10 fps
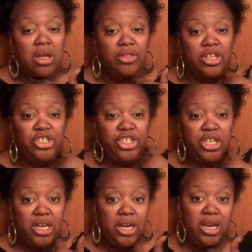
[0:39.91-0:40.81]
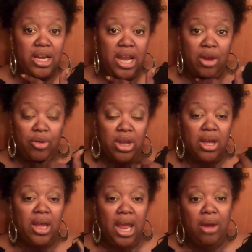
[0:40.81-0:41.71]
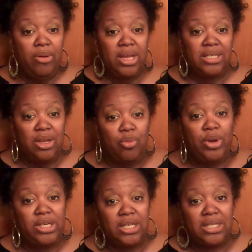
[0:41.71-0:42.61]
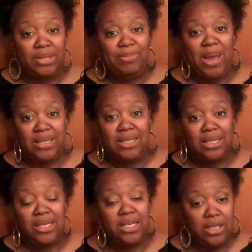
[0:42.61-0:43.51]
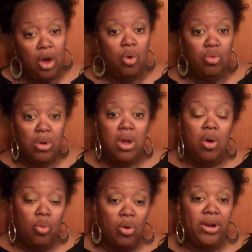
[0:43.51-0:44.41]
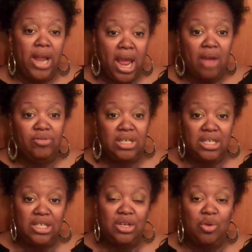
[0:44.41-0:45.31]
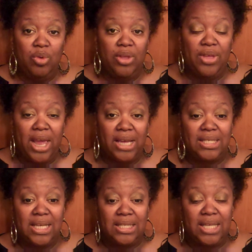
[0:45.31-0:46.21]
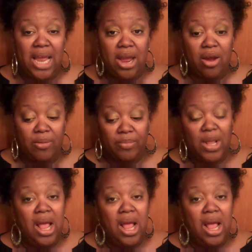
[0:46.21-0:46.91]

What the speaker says: the chin area, areas that we just basically don't want to have to deal with excess hair.